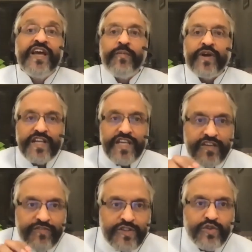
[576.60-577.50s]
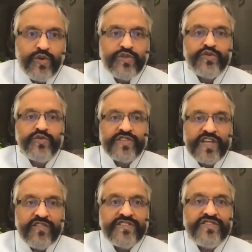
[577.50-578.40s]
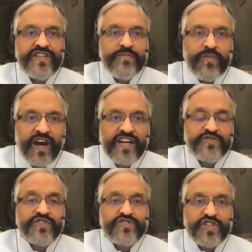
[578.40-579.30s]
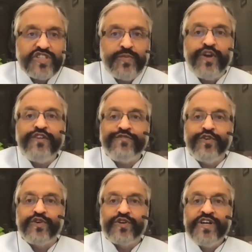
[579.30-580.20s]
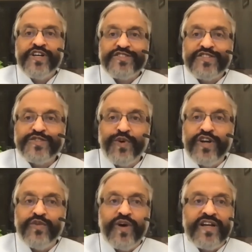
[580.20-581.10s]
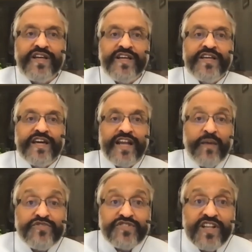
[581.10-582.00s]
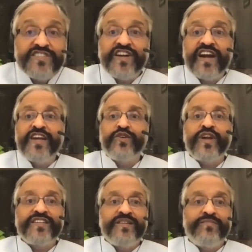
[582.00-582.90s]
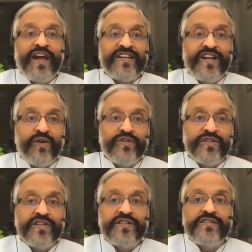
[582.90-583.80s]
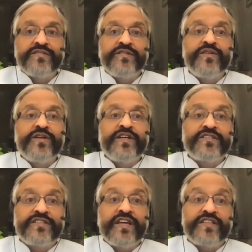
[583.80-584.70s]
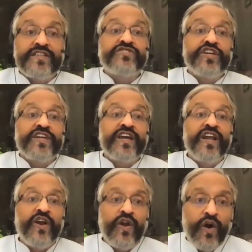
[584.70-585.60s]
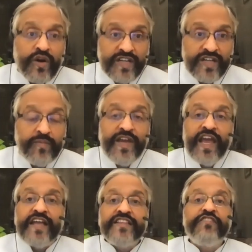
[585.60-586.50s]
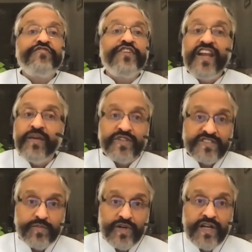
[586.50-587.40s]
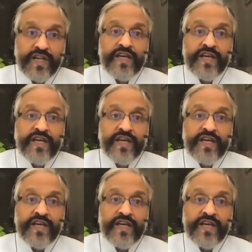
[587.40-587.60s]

But even those whose A1C in March was 6.4, 6.1, and I'm still struggling to get them back down, it's taking a long time and they're feeling miserable.